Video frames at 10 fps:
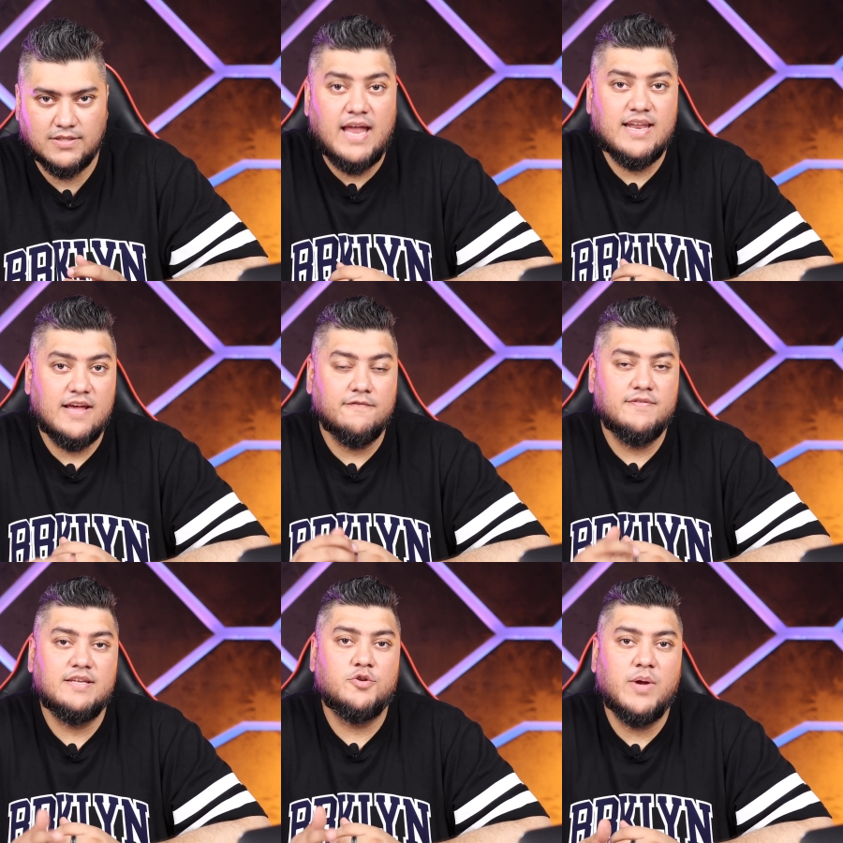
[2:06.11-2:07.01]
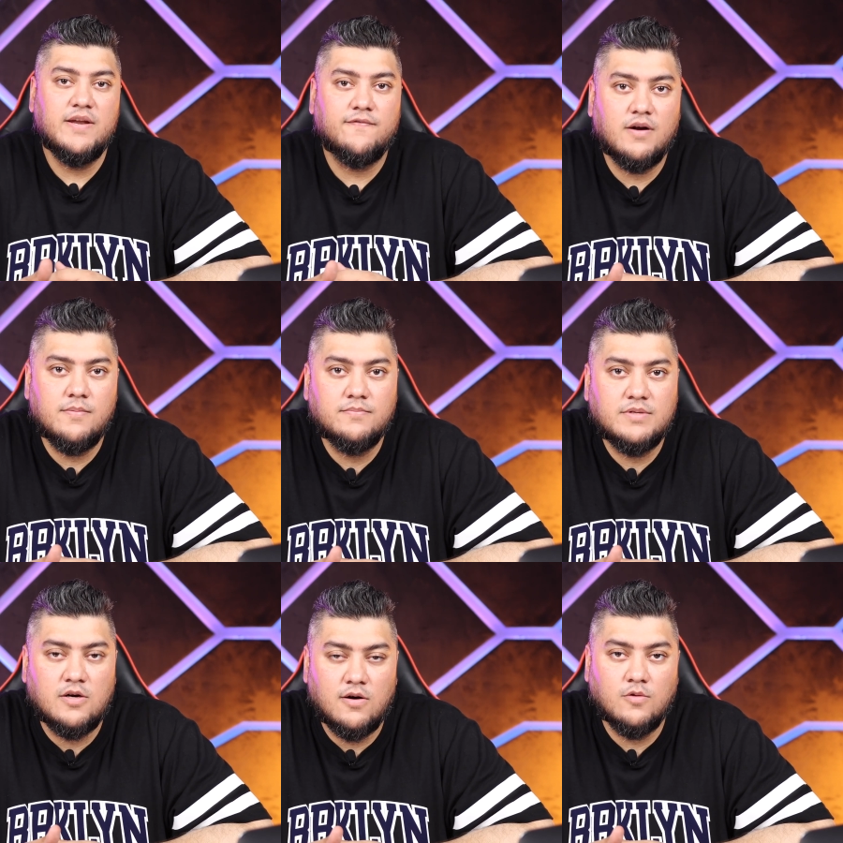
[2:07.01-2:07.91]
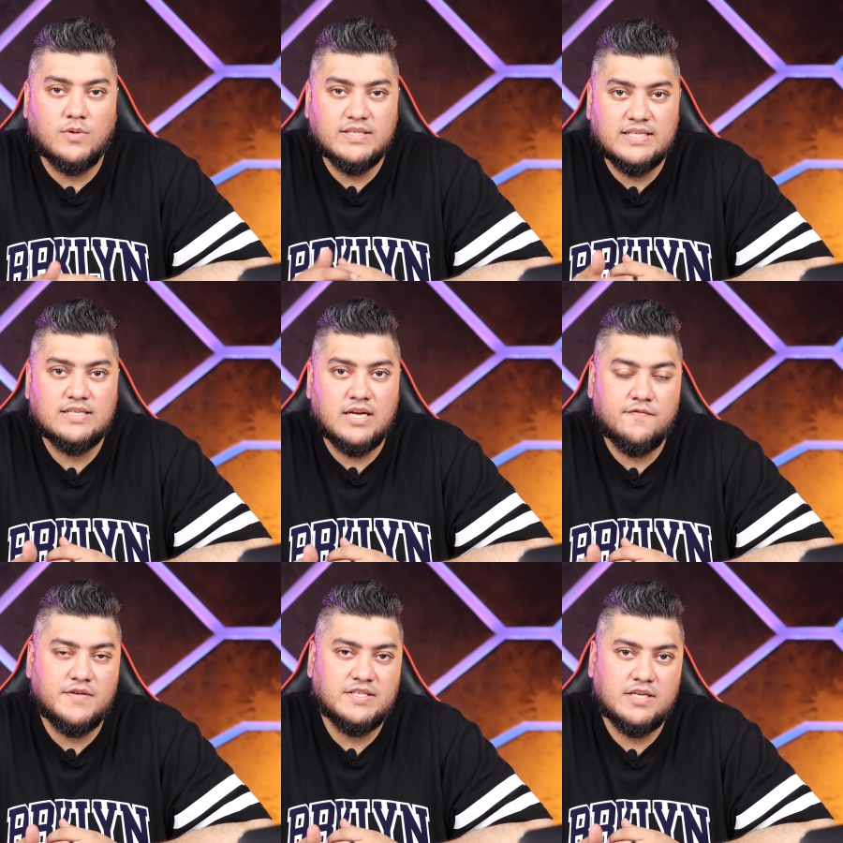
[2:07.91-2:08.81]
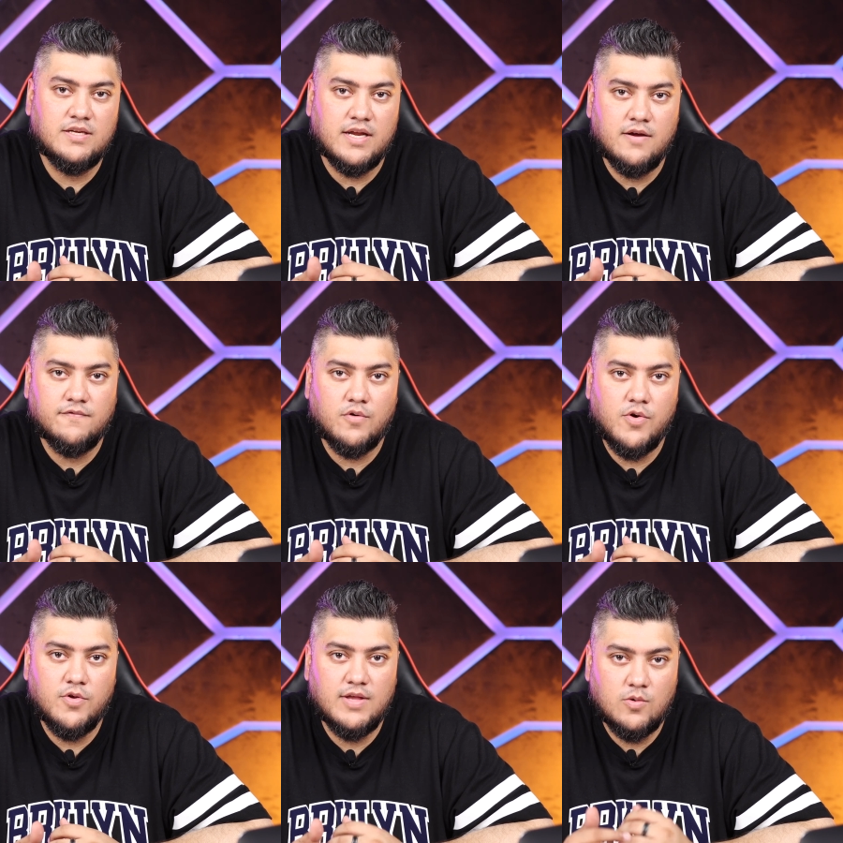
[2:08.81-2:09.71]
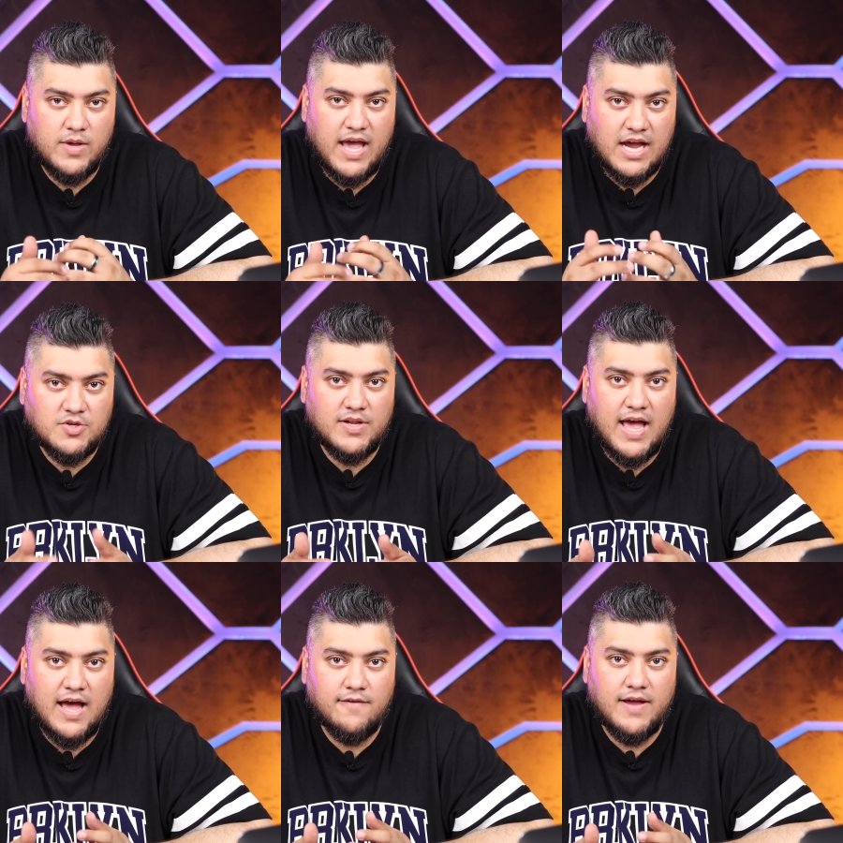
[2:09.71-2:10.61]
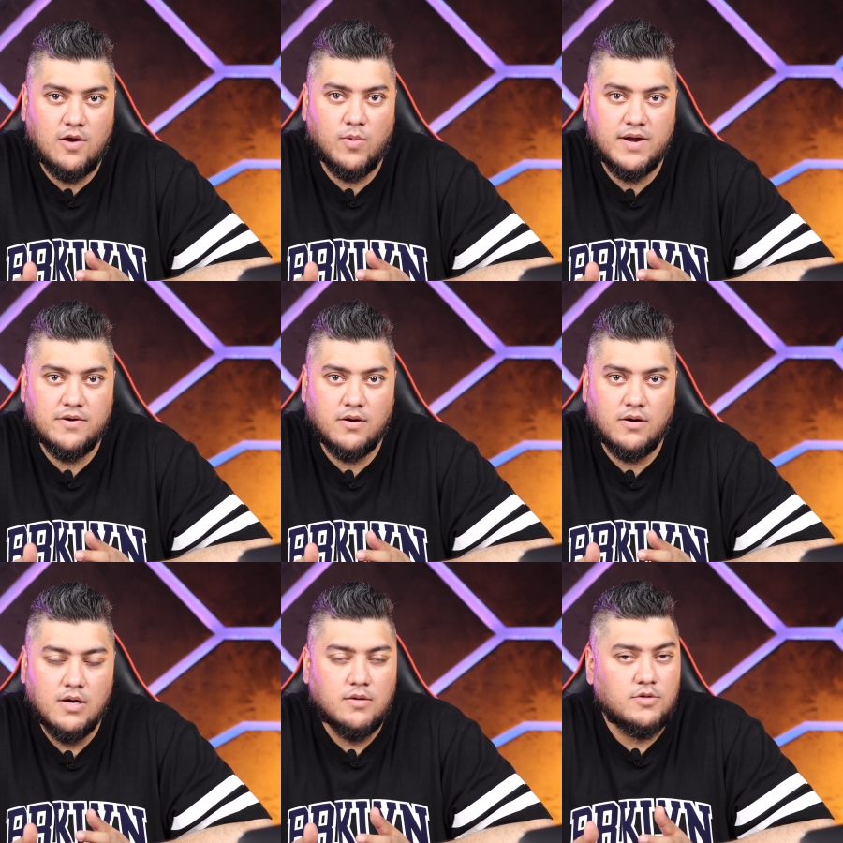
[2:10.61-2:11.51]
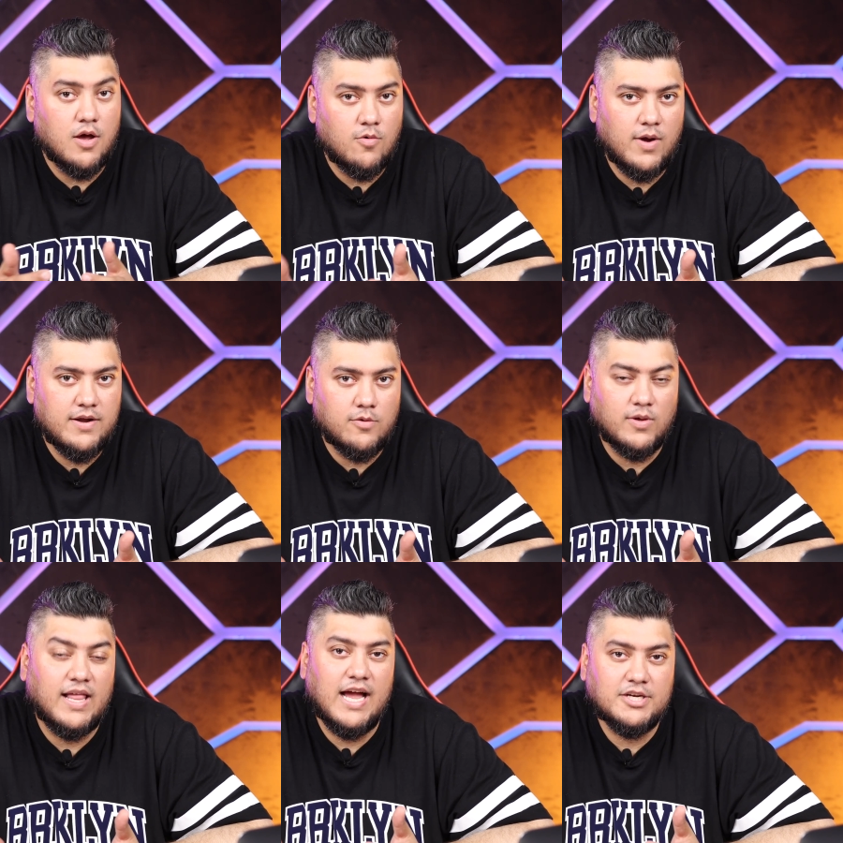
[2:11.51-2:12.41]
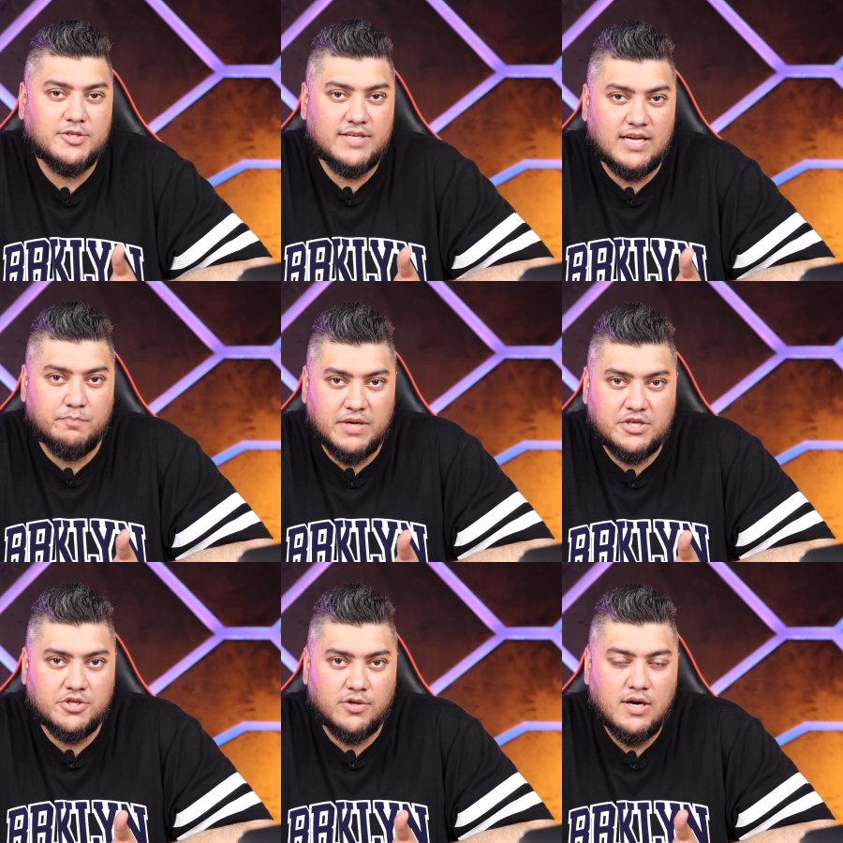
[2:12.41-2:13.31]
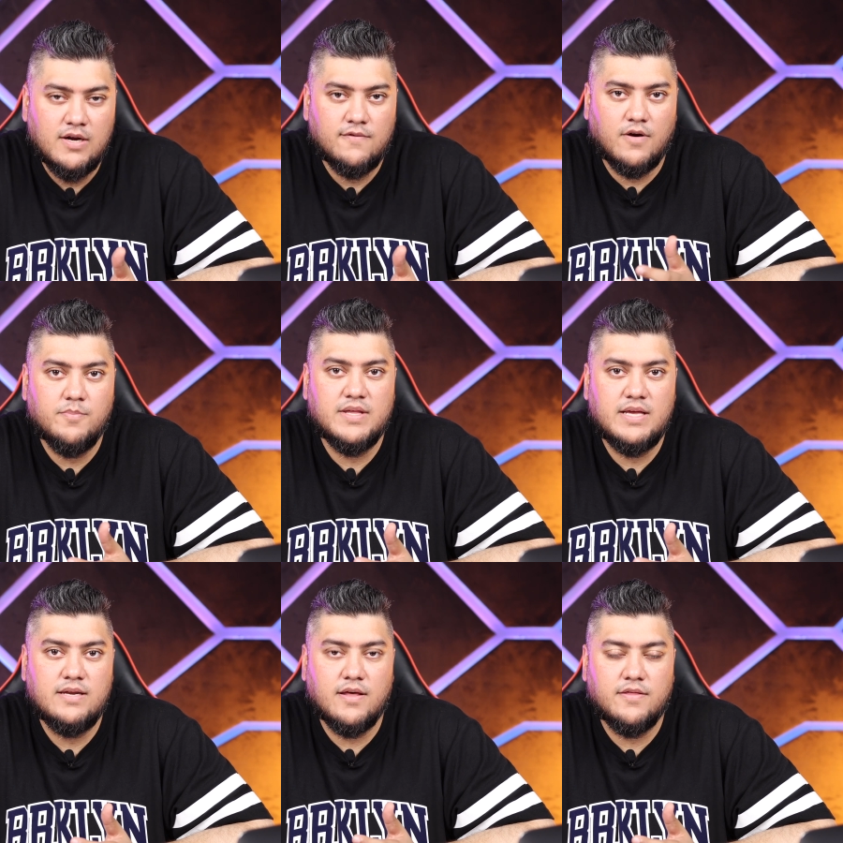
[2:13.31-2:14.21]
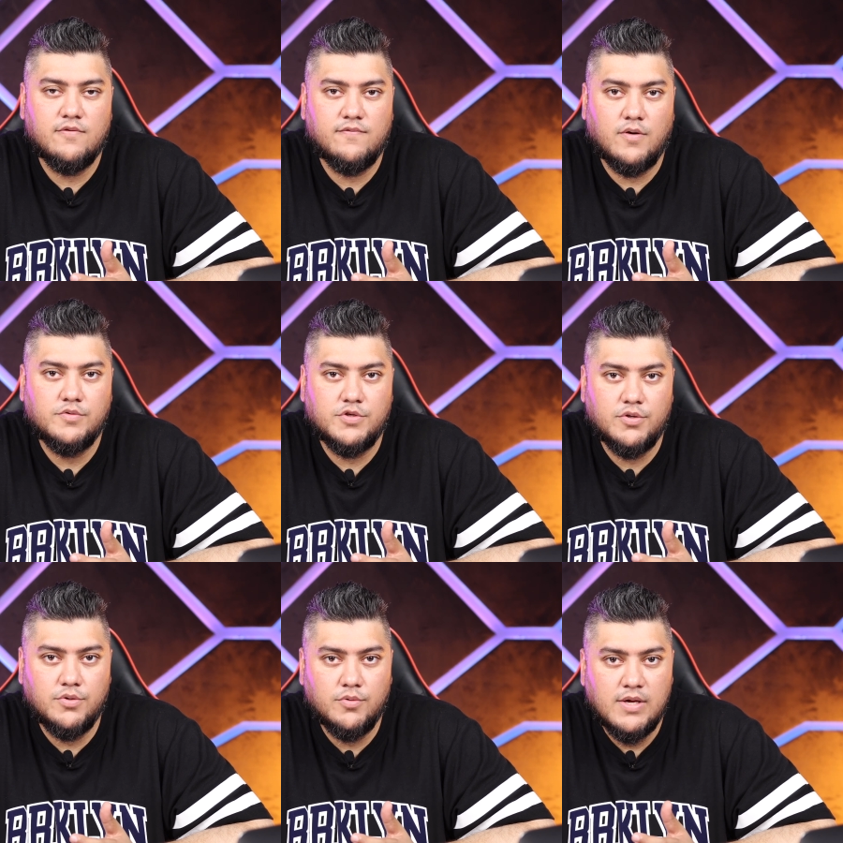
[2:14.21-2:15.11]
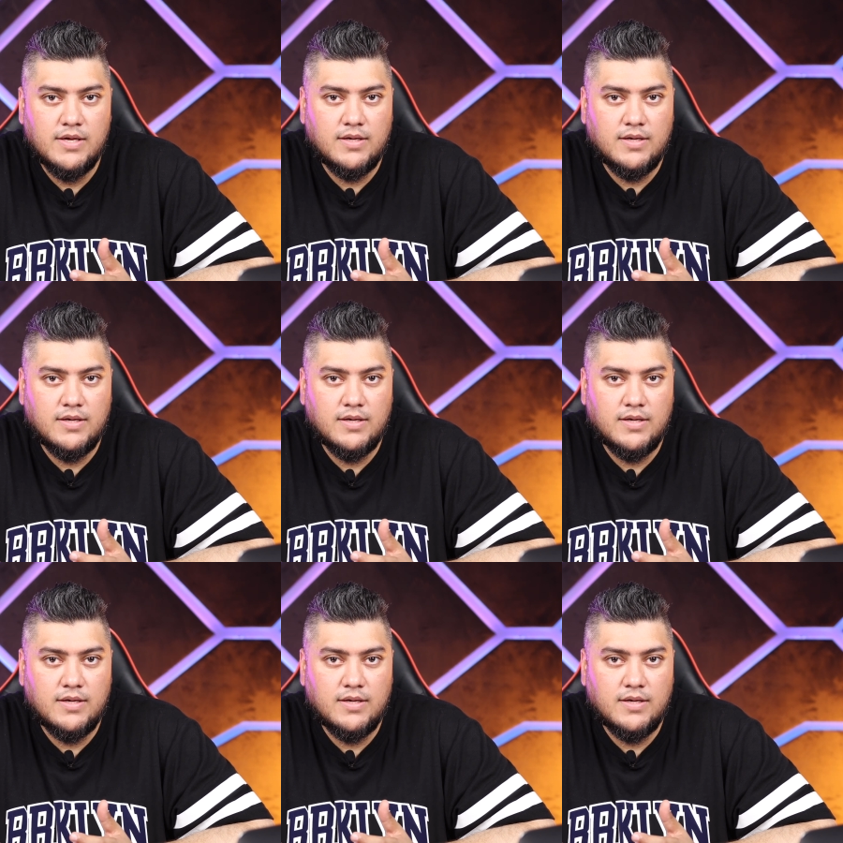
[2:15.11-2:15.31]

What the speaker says: And if the tweet from Carl wasn't convincing enough for you, then we actually have a render, not a render, well actually a picture from the Nothing Phone 2